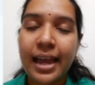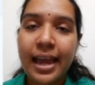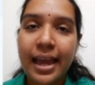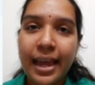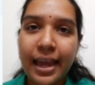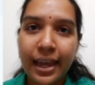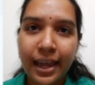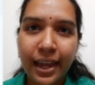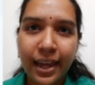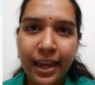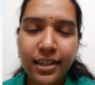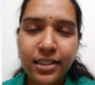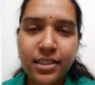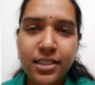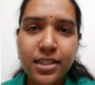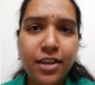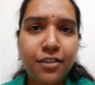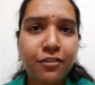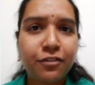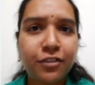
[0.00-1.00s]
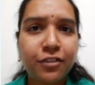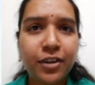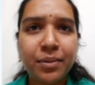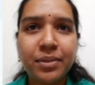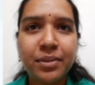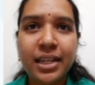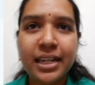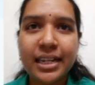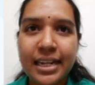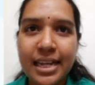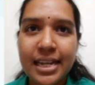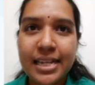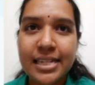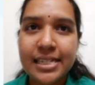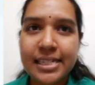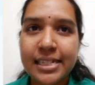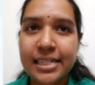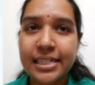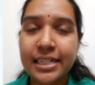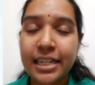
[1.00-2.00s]
And from the
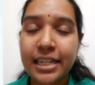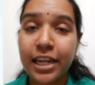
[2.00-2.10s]
list,